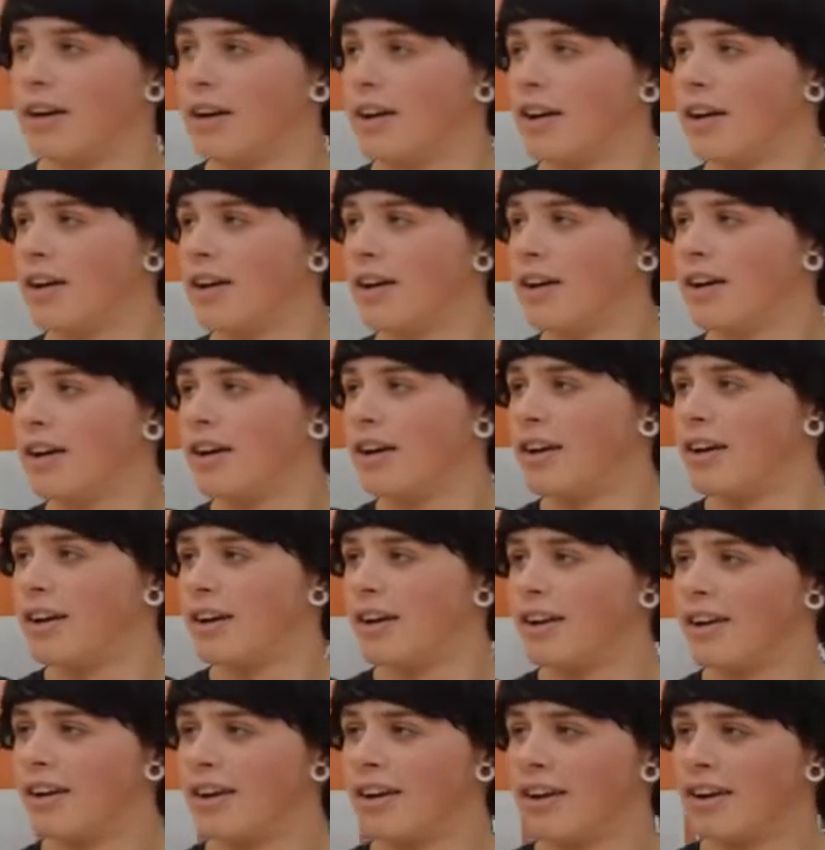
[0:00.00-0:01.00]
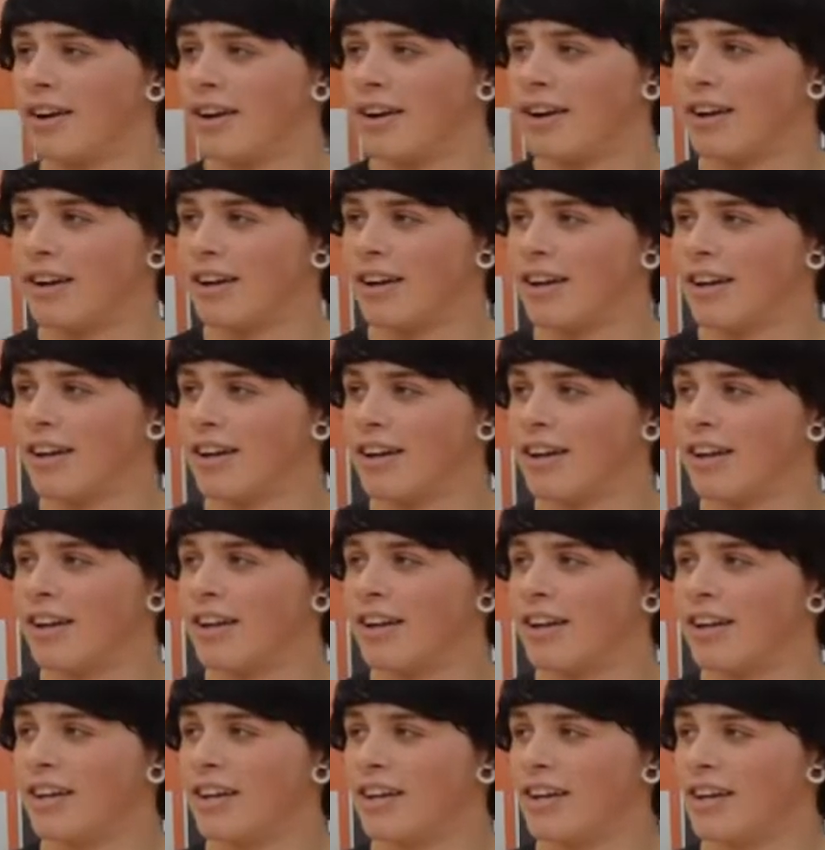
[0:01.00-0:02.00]

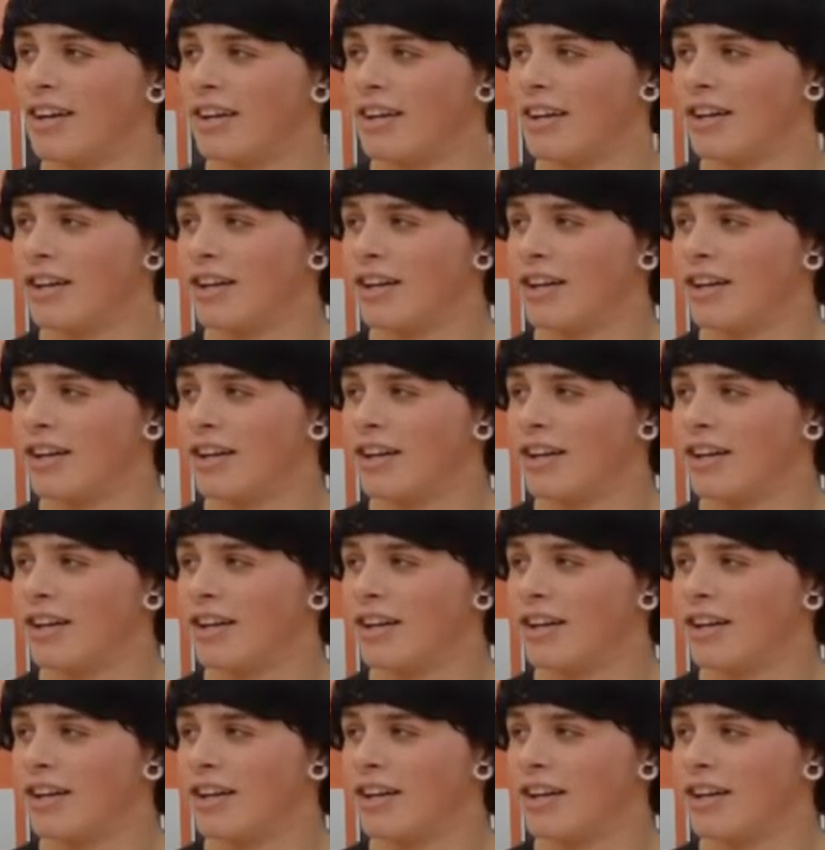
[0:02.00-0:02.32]
[no speech]